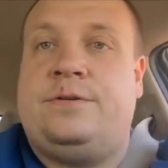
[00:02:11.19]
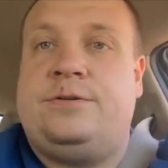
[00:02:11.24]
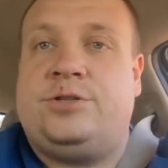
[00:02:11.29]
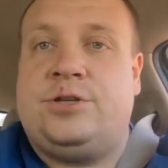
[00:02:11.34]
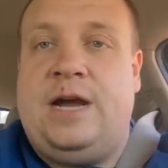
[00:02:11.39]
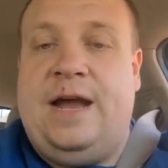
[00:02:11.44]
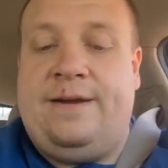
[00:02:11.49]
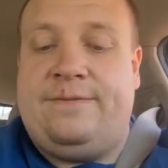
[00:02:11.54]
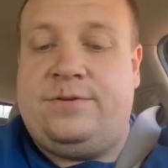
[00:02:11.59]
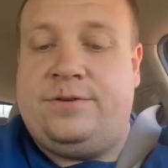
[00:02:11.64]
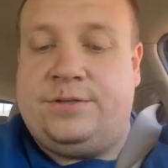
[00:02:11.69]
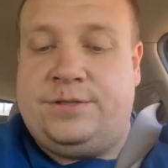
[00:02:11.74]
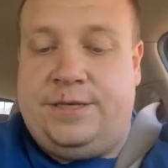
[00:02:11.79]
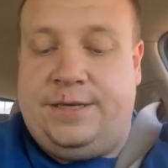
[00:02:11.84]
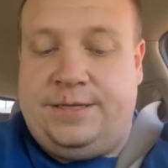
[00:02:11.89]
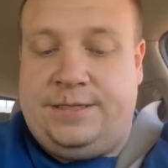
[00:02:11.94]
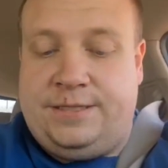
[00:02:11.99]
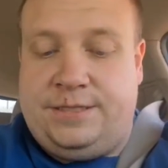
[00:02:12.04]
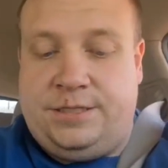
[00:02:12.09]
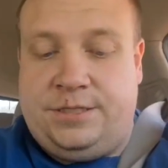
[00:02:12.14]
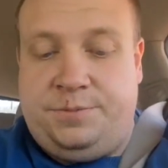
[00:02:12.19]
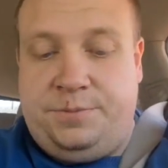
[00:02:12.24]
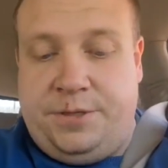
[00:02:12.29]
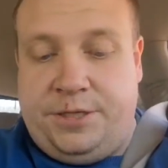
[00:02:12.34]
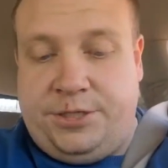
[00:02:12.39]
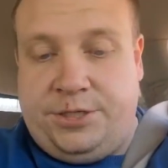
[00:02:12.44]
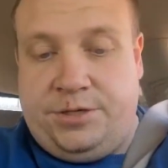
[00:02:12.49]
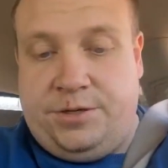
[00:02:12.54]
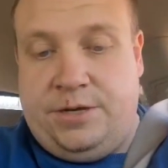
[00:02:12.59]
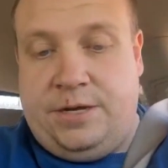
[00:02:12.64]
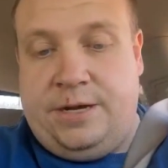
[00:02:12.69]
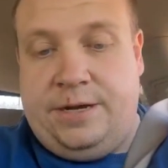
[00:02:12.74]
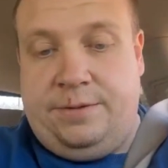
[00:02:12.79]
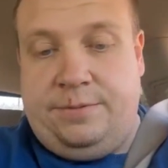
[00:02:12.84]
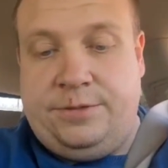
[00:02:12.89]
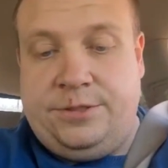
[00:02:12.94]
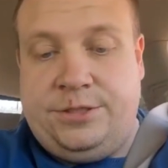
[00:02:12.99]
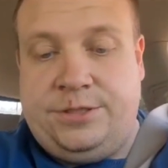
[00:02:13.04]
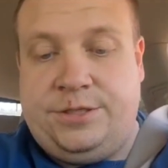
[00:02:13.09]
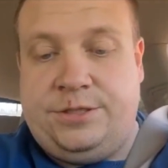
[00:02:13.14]
driver's license picture on it,
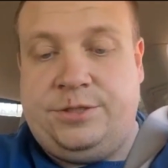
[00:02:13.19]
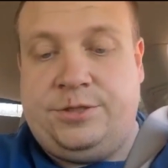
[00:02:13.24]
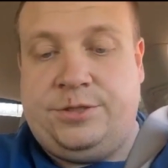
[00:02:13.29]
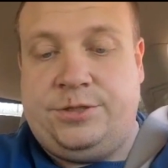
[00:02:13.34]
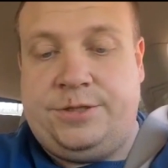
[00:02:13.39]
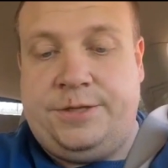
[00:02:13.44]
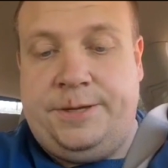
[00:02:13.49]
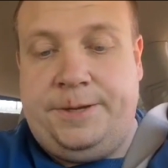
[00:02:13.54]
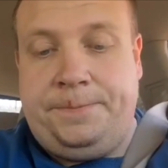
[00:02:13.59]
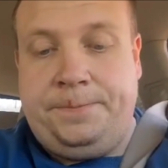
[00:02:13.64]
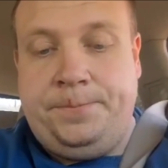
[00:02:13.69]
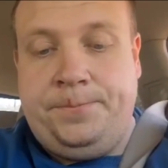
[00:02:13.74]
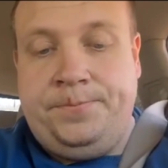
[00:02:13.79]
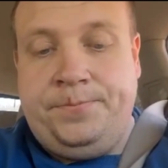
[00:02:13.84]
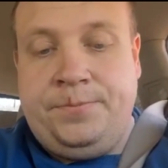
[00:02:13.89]
which is interesting.